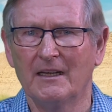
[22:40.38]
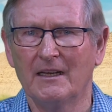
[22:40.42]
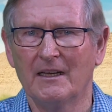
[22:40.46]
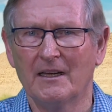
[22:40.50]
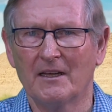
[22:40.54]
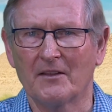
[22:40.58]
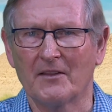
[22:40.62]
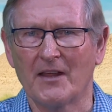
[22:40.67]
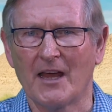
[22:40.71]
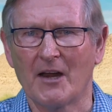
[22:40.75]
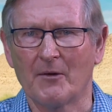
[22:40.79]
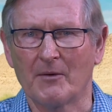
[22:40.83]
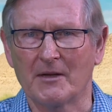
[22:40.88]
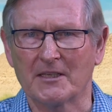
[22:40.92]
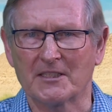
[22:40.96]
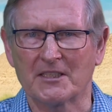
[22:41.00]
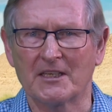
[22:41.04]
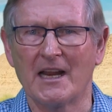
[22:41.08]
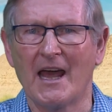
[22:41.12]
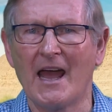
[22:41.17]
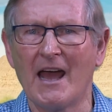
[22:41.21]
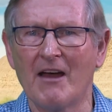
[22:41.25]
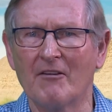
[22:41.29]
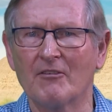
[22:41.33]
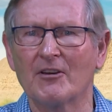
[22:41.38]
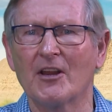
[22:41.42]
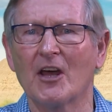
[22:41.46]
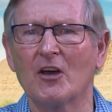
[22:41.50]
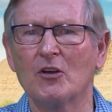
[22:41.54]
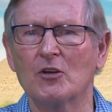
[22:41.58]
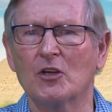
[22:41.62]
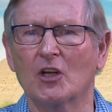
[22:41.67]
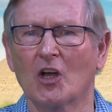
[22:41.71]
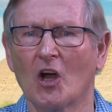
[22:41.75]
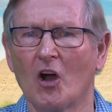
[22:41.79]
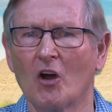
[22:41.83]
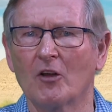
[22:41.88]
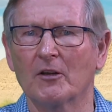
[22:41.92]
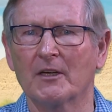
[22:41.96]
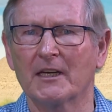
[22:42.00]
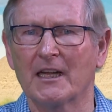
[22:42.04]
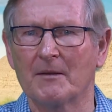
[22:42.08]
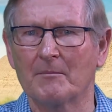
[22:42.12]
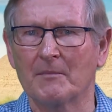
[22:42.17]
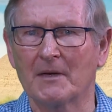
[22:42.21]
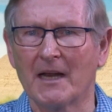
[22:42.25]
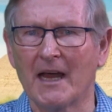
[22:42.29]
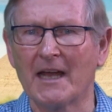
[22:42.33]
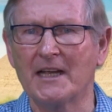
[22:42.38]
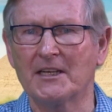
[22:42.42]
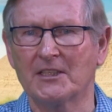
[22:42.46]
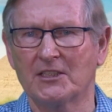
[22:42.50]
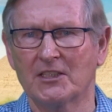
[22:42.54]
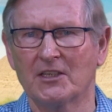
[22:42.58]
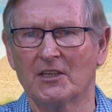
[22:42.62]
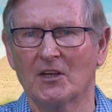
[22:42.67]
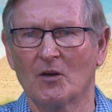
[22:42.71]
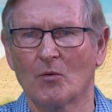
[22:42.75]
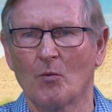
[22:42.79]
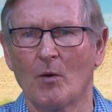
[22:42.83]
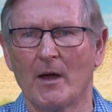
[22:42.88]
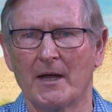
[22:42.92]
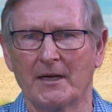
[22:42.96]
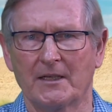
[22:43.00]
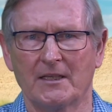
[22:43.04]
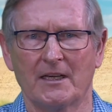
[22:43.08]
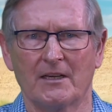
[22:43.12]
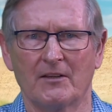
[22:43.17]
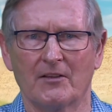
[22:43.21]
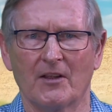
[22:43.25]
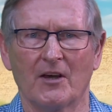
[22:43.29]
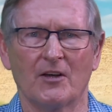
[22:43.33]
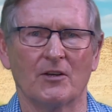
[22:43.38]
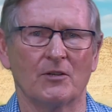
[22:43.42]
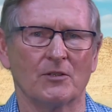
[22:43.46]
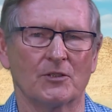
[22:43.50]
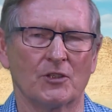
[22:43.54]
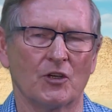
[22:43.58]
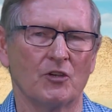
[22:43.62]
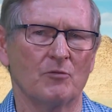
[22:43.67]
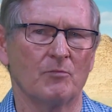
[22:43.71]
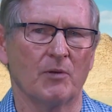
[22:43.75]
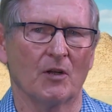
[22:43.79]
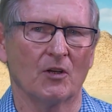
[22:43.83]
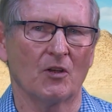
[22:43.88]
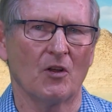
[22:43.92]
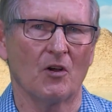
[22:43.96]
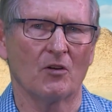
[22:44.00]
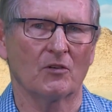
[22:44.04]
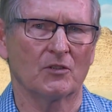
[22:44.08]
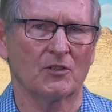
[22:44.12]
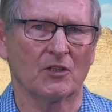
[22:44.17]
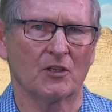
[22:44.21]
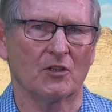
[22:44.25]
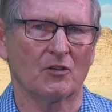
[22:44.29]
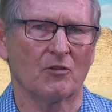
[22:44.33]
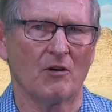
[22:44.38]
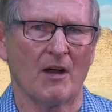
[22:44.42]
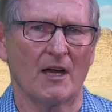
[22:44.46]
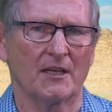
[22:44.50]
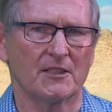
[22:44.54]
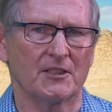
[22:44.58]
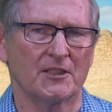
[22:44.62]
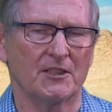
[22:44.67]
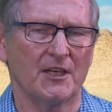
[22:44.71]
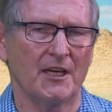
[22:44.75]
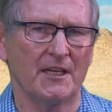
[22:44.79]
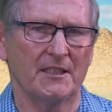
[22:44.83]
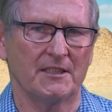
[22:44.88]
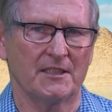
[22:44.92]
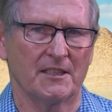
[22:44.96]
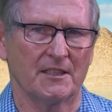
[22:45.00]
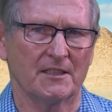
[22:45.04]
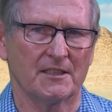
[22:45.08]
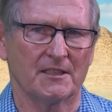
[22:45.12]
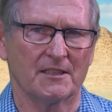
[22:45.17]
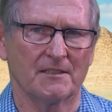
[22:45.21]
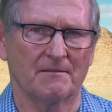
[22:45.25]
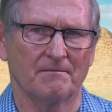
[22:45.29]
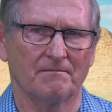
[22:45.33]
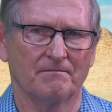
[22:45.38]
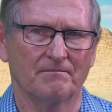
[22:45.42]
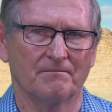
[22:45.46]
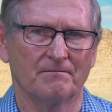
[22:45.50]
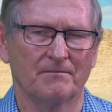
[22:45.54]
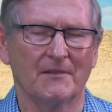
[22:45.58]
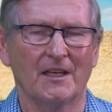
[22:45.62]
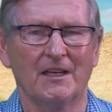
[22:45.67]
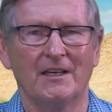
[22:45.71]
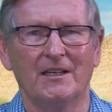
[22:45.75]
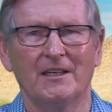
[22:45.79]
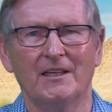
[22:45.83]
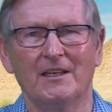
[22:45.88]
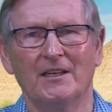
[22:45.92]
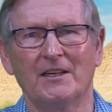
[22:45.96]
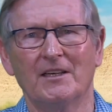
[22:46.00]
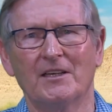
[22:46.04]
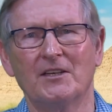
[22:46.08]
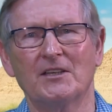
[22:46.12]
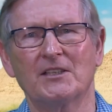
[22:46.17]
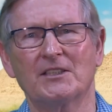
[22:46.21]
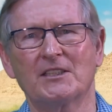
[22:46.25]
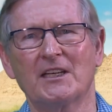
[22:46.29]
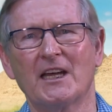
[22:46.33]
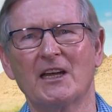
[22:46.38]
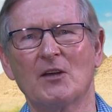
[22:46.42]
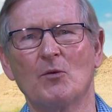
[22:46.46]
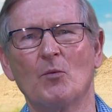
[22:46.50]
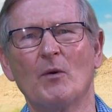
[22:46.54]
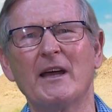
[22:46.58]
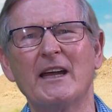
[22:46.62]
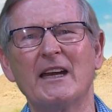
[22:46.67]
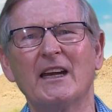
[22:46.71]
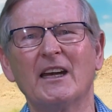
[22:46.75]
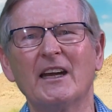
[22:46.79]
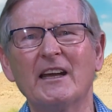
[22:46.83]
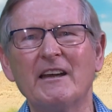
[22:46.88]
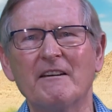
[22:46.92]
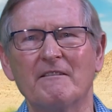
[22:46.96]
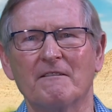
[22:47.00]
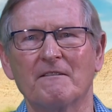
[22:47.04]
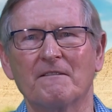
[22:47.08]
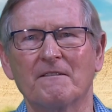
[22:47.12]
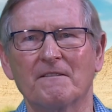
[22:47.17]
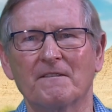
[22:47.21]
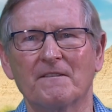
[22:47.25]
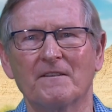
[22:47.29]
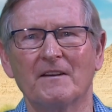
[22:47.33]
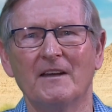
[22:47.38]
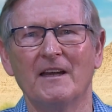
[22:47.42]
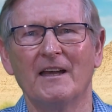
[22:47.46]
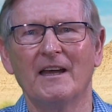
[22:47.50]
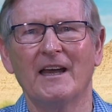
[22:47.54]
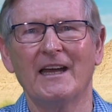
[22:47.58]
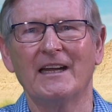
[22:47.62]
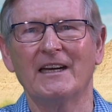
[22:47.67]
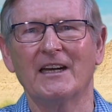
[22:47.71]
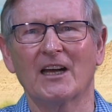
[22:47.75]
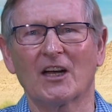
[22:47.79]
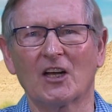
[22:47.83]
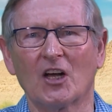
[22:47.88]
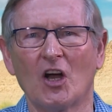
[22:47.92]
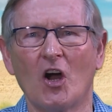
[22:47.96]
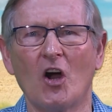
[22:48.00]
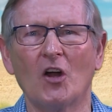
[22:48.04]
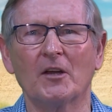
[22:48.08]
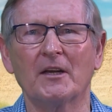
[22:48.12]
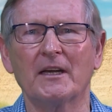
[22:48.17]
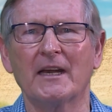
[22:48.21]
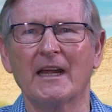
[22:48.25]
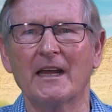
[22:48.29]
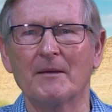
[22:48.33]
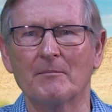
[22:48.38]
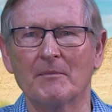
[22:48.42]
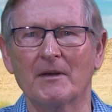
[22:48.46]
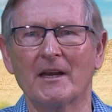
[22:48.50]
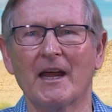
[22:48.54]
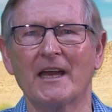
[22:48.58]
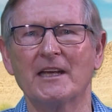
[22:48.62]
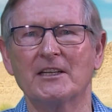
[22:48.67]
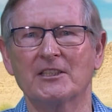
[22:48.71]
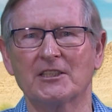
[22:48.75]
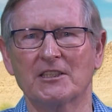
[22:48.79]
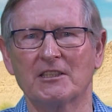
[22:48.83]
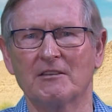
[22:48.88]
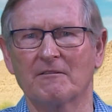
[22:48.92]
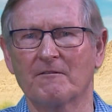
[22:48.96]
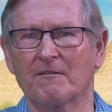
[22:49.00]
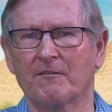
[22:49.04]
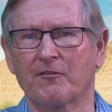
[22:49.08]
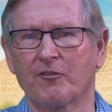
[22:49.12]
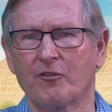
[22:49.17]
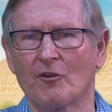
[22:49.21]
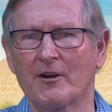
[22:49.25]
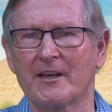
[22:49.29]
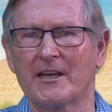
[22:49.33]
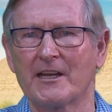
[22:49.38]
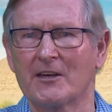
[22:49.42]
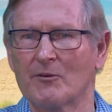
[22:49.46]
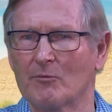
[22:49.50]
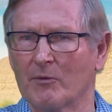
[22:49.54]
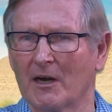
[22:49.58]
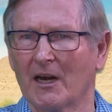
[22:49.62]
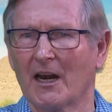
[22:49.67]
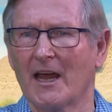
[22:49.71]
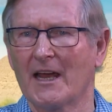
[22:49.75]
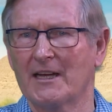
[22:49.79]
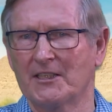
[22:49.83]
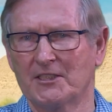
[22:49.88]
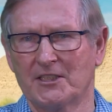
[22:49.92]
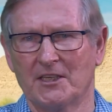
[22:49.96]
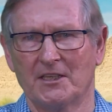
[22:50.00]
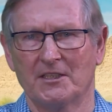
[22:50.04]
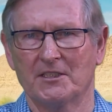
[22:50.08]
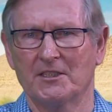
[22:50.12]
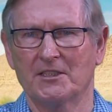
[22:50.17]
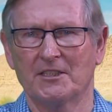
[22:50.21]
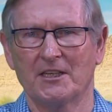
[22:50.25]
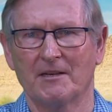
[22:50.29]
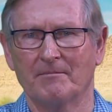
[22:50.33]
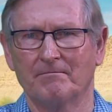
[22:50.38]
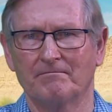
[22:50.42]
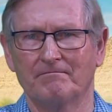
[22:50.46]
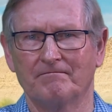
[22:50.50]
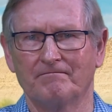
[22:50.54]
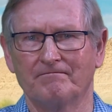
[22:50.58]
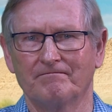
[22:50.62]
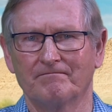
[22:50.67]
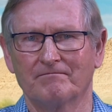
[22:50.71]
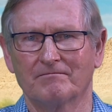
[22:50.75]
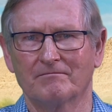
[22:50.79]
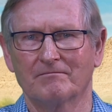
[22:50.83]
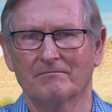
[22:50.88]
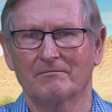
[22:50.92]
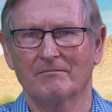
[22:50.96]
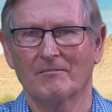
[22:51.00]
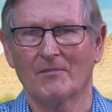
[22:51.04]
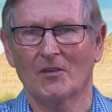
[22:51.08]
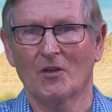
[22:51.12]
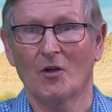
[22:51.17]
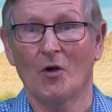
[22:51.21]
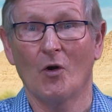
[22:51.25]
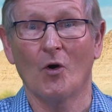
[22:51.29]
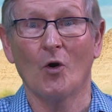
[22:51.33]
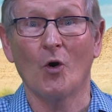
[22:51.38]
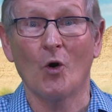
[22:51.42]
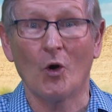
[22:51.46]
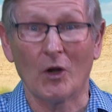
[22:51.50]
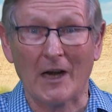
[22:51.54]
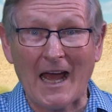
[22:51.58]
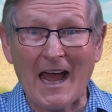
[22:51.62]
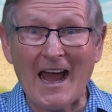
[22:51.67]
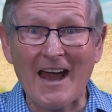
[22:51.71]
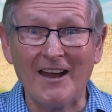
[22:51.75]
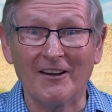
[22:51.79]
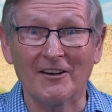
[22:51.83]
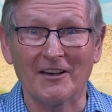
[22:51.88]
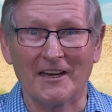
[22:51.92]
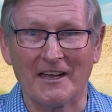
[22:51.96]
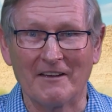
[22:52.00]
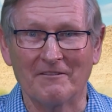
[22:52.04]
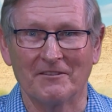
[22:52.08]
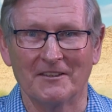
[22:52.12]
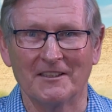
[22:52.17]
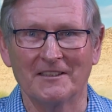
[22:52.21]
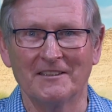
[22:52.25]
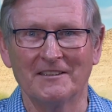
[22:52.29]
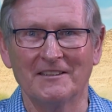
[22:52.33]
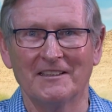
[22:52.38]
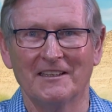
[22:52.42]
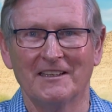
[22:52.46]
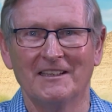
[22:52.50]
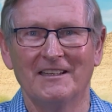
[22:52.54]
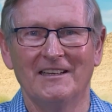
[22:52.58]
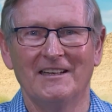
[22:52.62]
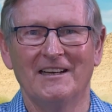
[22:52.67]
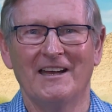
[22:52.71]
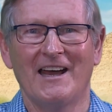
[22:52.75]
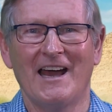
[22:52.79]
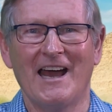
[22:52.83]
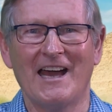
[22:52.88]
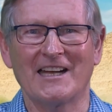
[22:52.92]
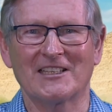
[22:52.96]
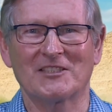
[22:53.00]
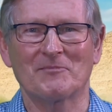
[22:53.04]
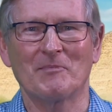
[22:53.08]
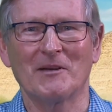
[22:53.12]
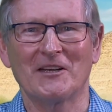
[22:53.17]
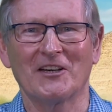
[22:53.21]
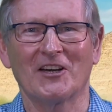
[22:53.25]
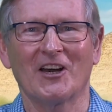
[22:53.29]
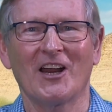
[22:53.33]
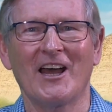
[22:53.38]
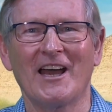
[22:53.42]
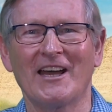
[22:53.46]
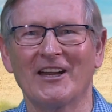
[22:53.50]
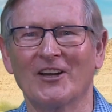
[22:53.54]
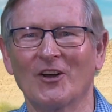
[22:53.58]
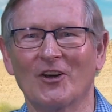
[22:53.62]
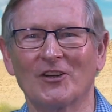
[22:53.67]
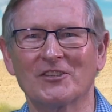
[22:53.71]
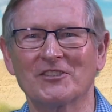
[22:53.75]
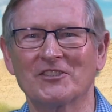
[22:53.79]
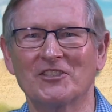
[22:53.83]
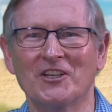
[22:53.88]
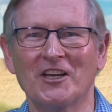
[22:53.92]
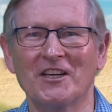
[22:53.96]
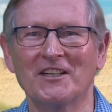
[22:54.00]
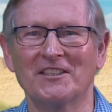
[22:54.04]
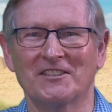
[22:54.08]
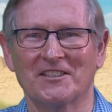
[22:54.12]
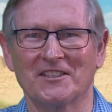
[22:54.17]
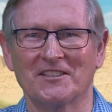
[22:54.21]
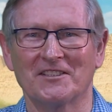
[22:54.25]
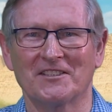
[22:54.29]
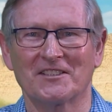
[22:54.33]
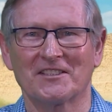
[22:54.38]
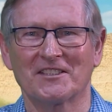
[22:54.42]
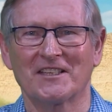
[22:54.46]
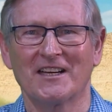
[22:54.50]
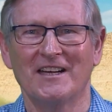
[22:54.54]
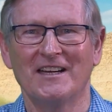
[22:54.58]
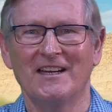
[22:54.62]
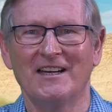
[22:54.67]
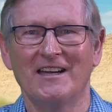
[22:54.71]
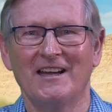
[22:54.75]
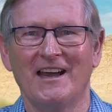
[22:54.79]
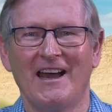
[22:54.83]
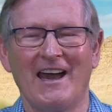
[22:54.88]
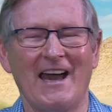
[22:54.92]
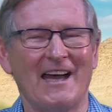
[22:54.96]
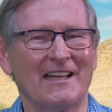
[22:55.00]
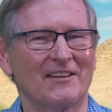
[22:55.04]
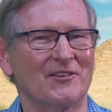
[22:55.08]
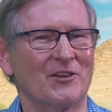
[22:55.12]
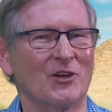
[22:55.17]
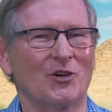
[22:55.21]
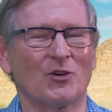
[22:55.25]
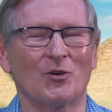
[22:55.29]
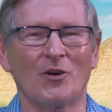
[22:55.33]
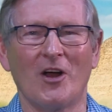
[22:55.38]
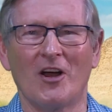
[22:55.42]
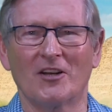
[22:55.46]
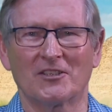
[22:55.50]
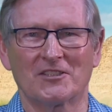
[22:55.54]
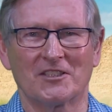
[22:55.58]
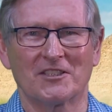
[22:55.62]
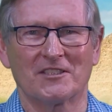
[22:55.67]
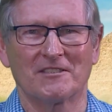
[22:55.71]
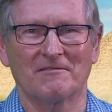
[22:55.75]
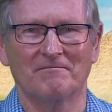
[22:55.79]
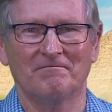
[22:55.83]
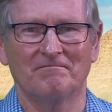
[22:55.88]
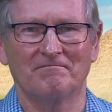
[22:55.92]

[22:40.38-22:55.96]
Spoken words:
There is now no condemnation awaiting those who belong to Christ Jesus. You see, we live in a condemnation-free relationship. All our leaven has been laid on Jesus at the cross.